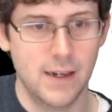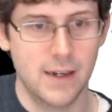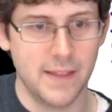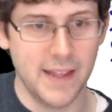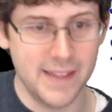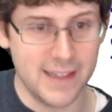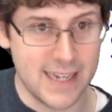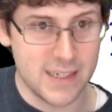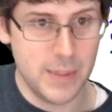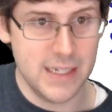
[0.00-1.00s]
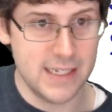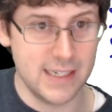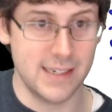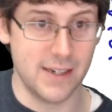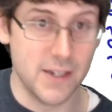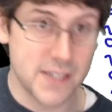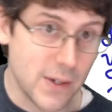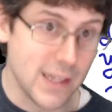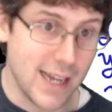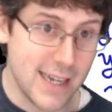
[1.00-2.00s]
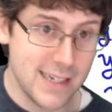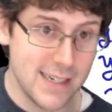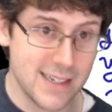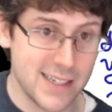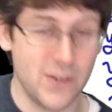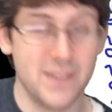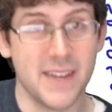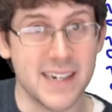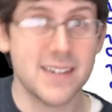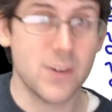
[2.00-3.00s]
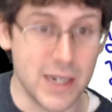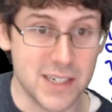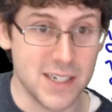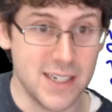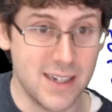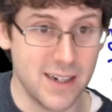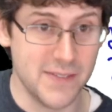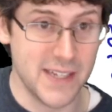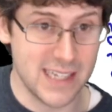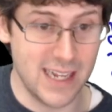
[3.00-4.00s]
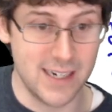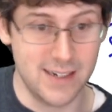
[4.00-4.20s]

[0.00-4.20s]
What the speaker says: Then the last piece is also a line, so I'll find an equation of this line.